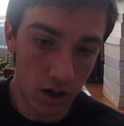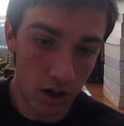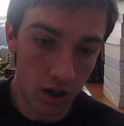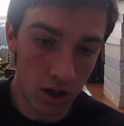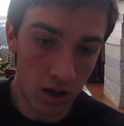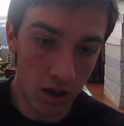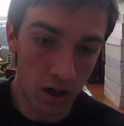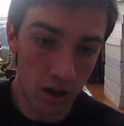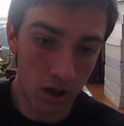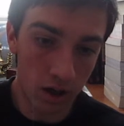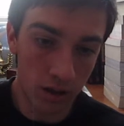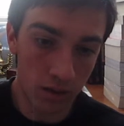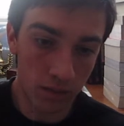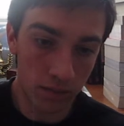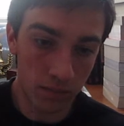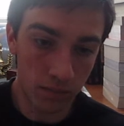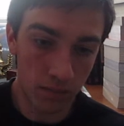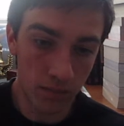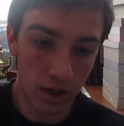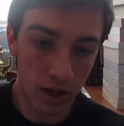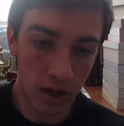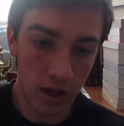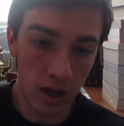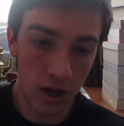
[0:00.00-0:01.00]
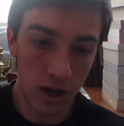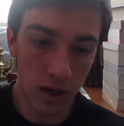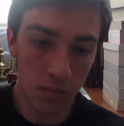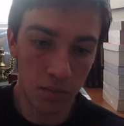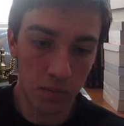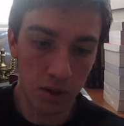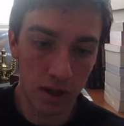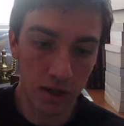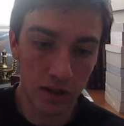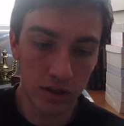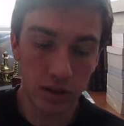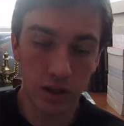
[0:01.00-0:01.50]

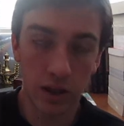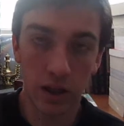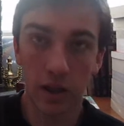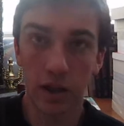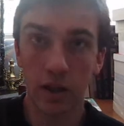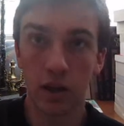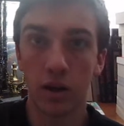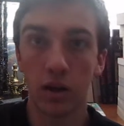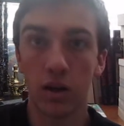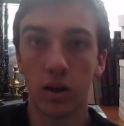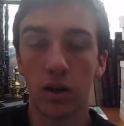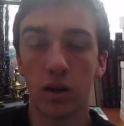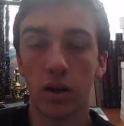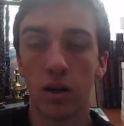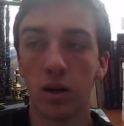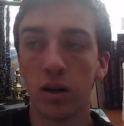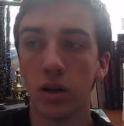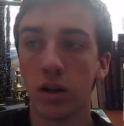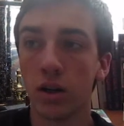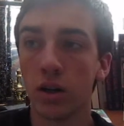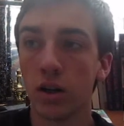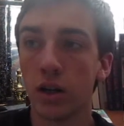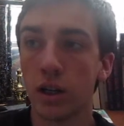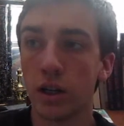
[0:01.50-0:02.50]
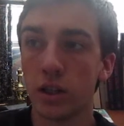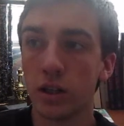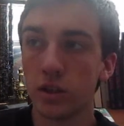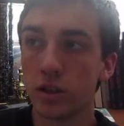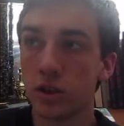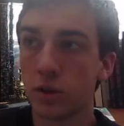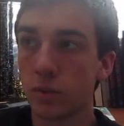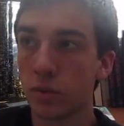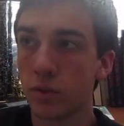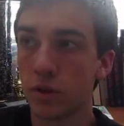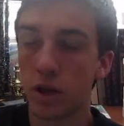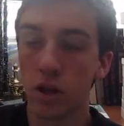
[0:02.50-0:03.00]
and basically her and
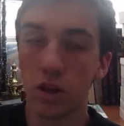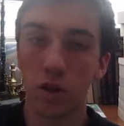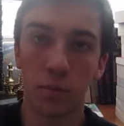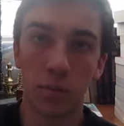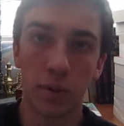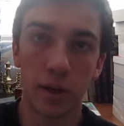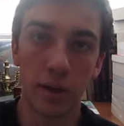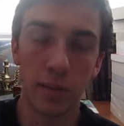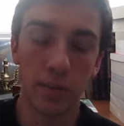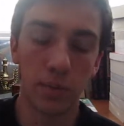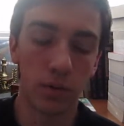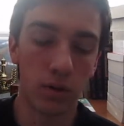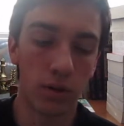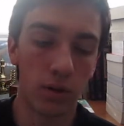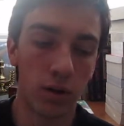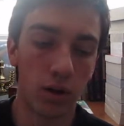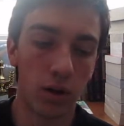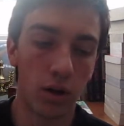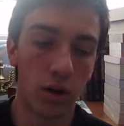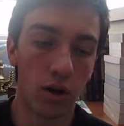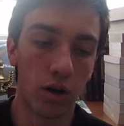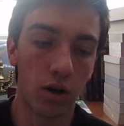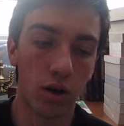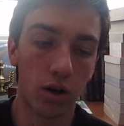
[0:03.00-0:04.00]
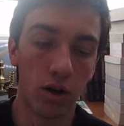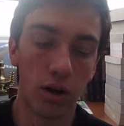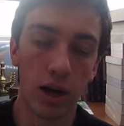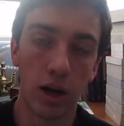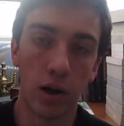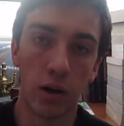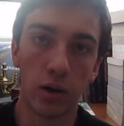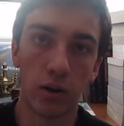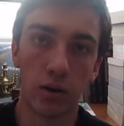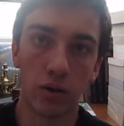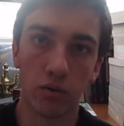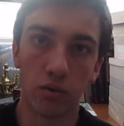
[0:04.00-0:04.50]
some of the other people are
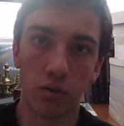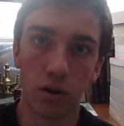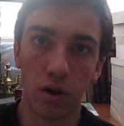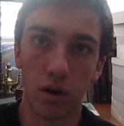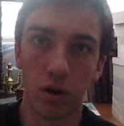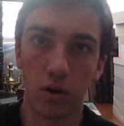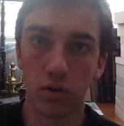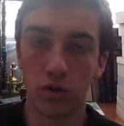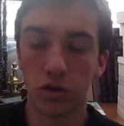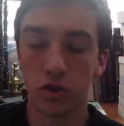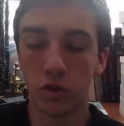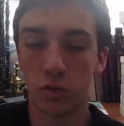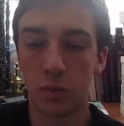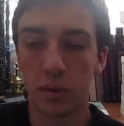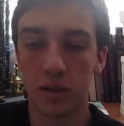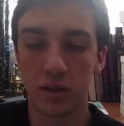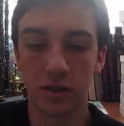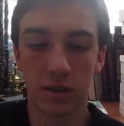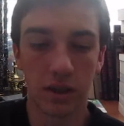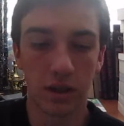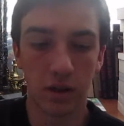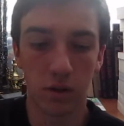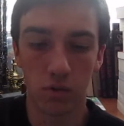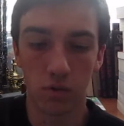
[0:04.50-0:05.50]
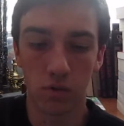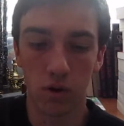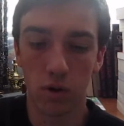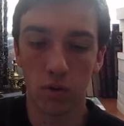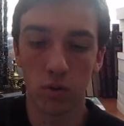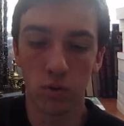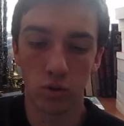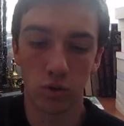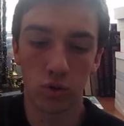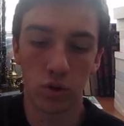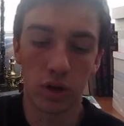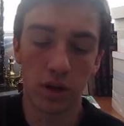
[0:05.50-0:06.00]
now on the road. So it's basically like a
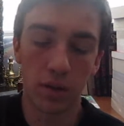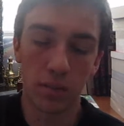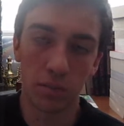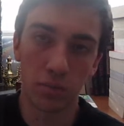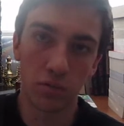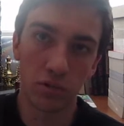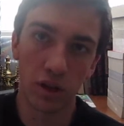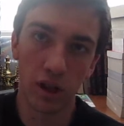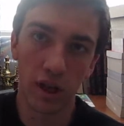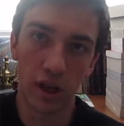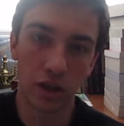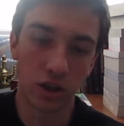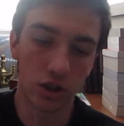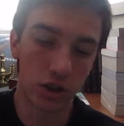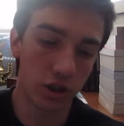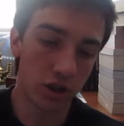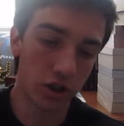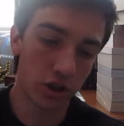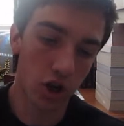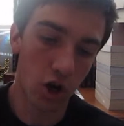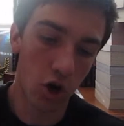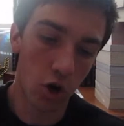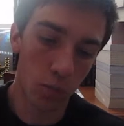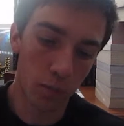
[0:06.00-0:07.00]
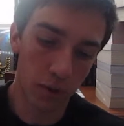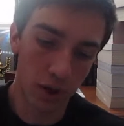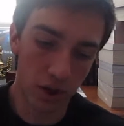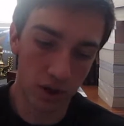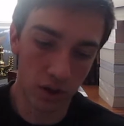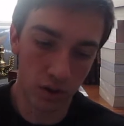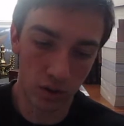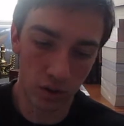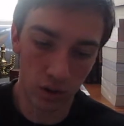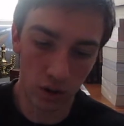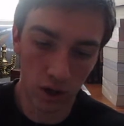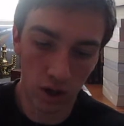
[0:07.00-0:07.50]
road trip /
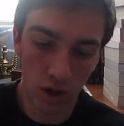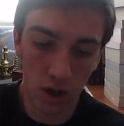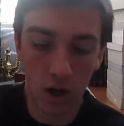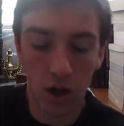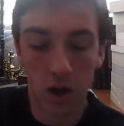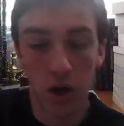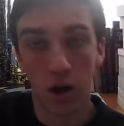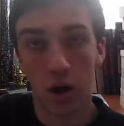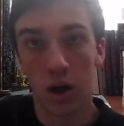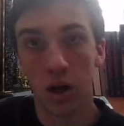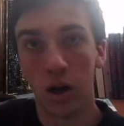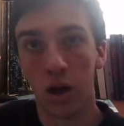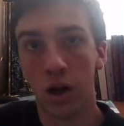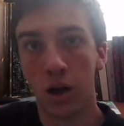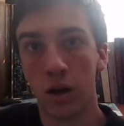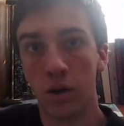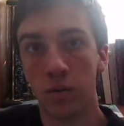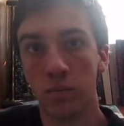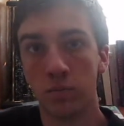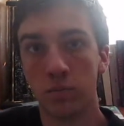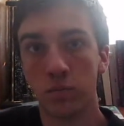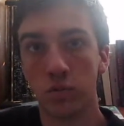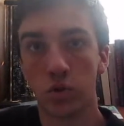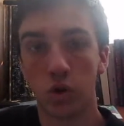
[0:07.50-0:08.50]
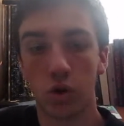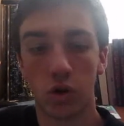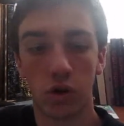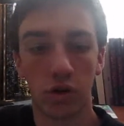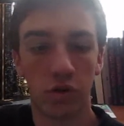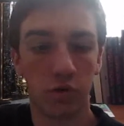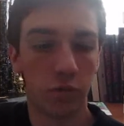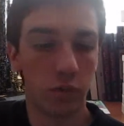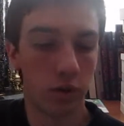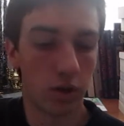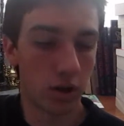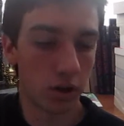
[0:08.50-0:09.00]
dystopian sort
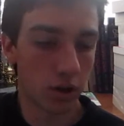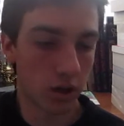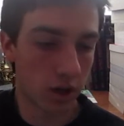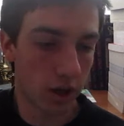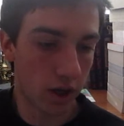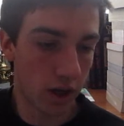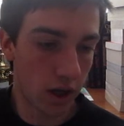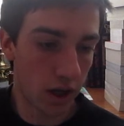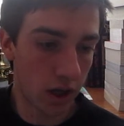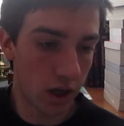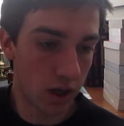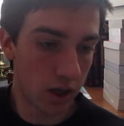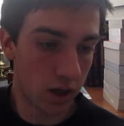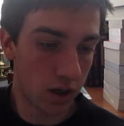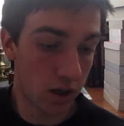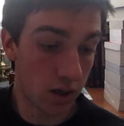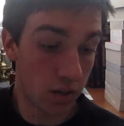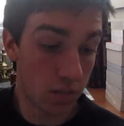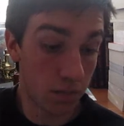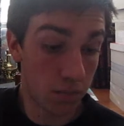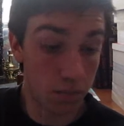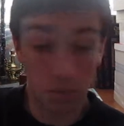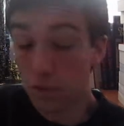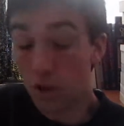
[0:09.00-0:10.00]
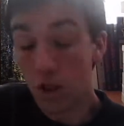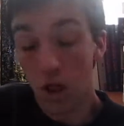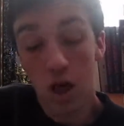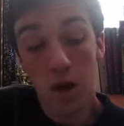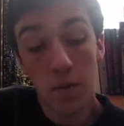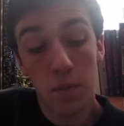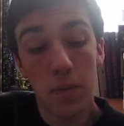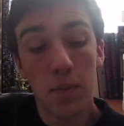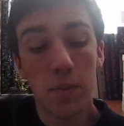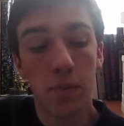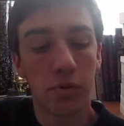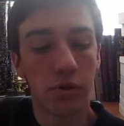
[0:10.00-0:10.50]
of book, and a
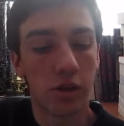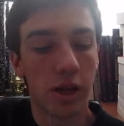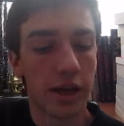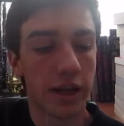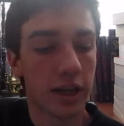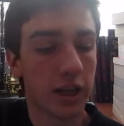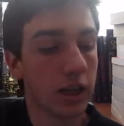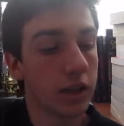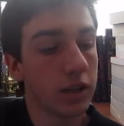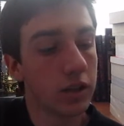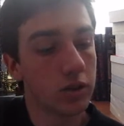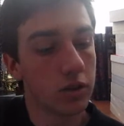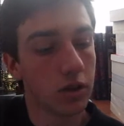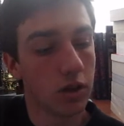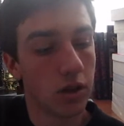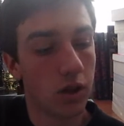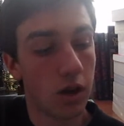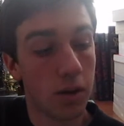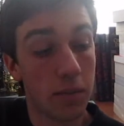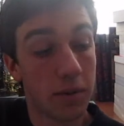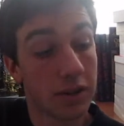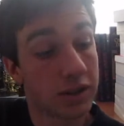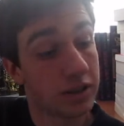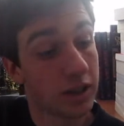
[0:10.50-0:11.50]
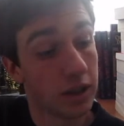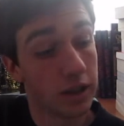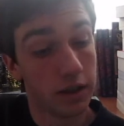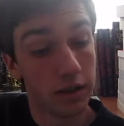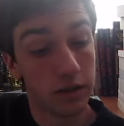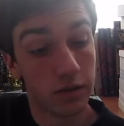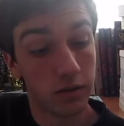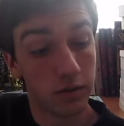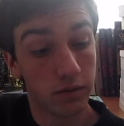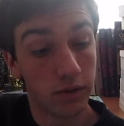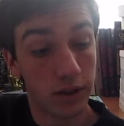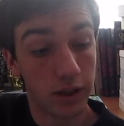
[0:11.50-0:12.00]
lot of people like it, so I'm
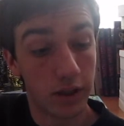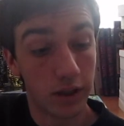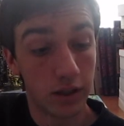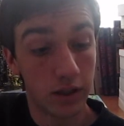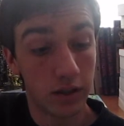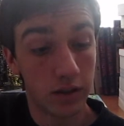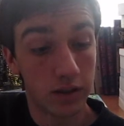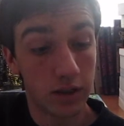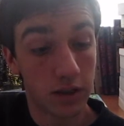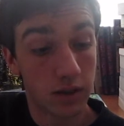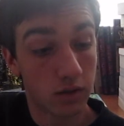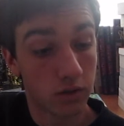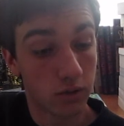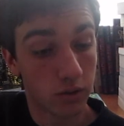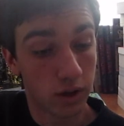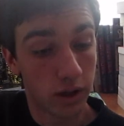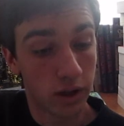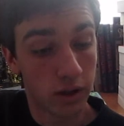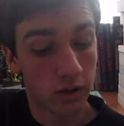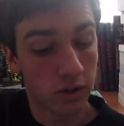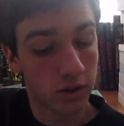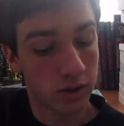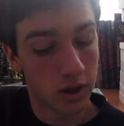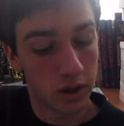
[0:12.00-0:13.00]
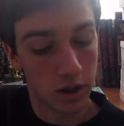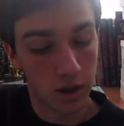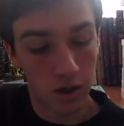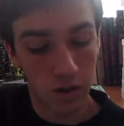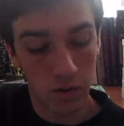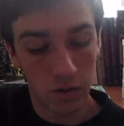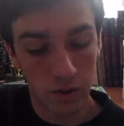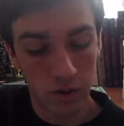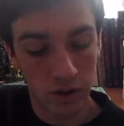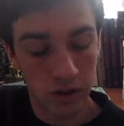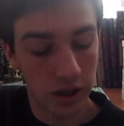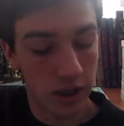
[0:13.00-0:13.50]
excited to read it. It sounds really interesting. I
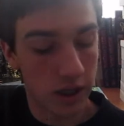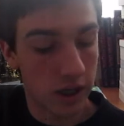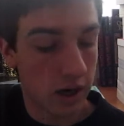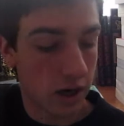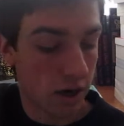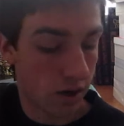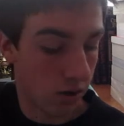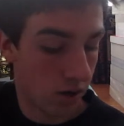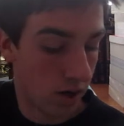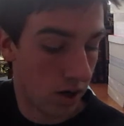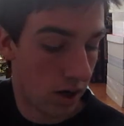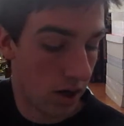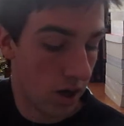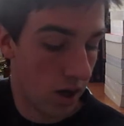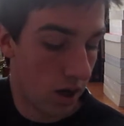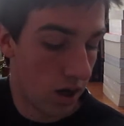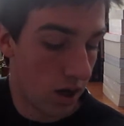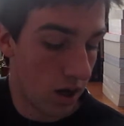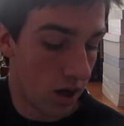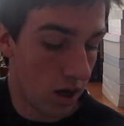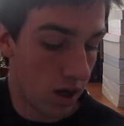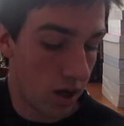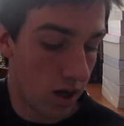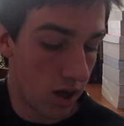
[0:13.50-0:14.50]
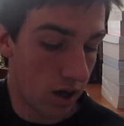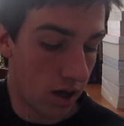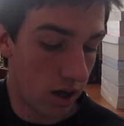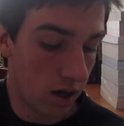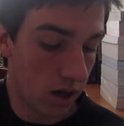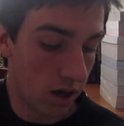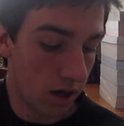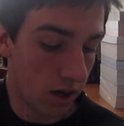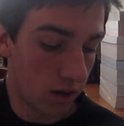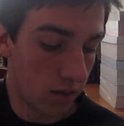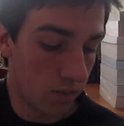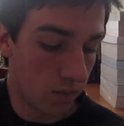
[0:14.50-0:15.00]
want to see how
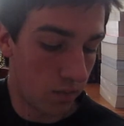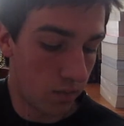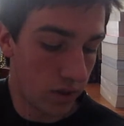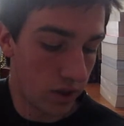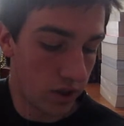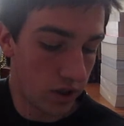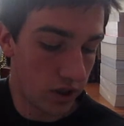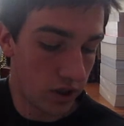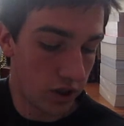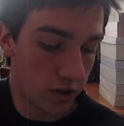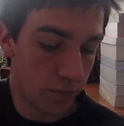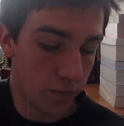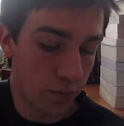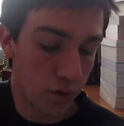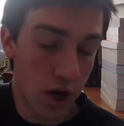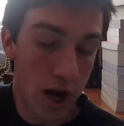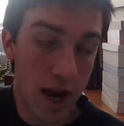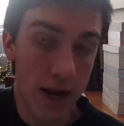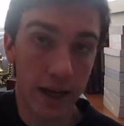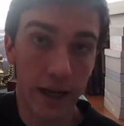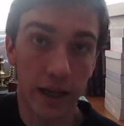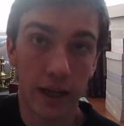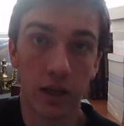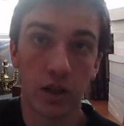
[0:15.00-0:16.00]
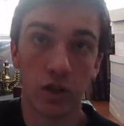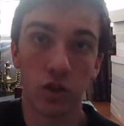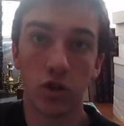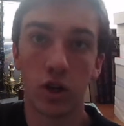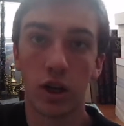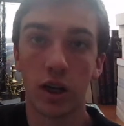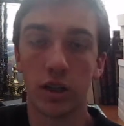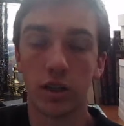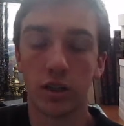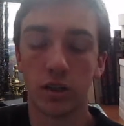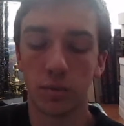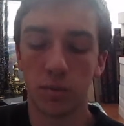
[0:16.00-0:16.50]
Mrs. Bracken
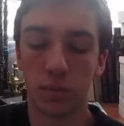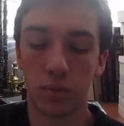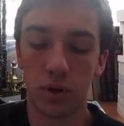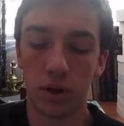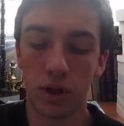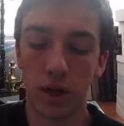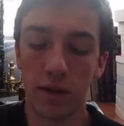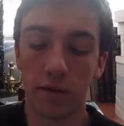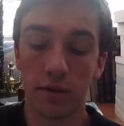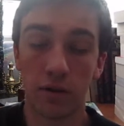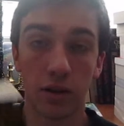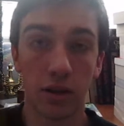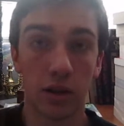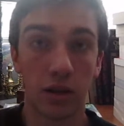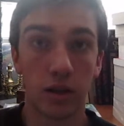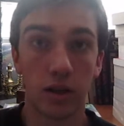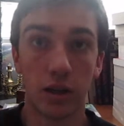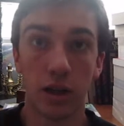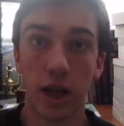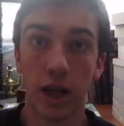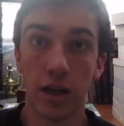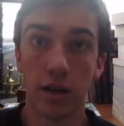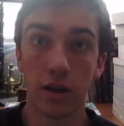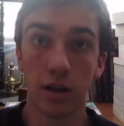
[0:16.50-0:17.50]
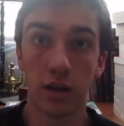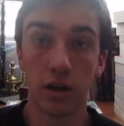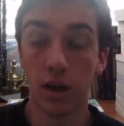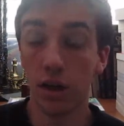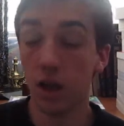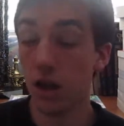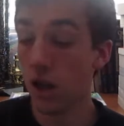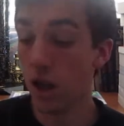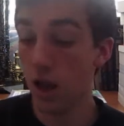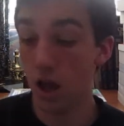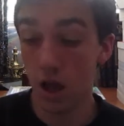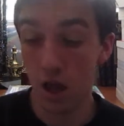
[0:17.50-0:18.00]
tries to put everything together,
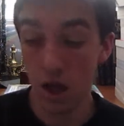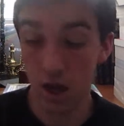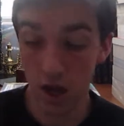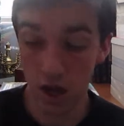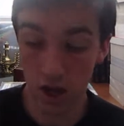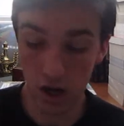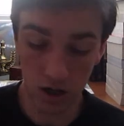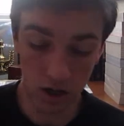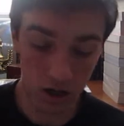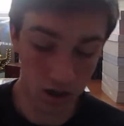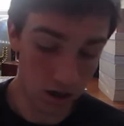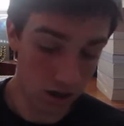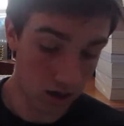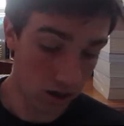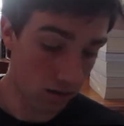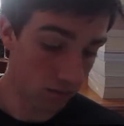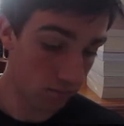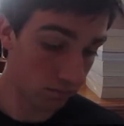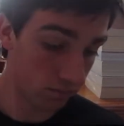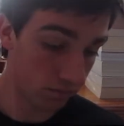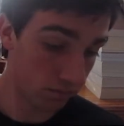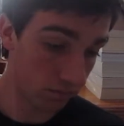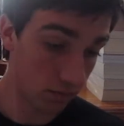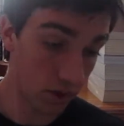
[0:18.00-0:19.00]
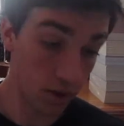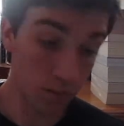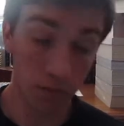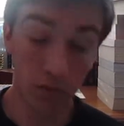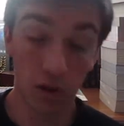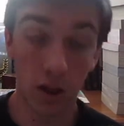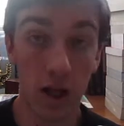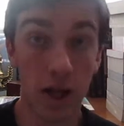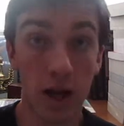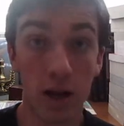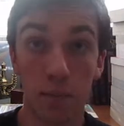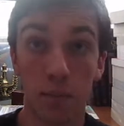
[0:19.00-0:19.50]
and I'm
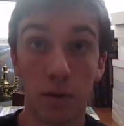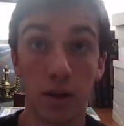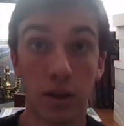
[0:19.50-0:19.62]
glad I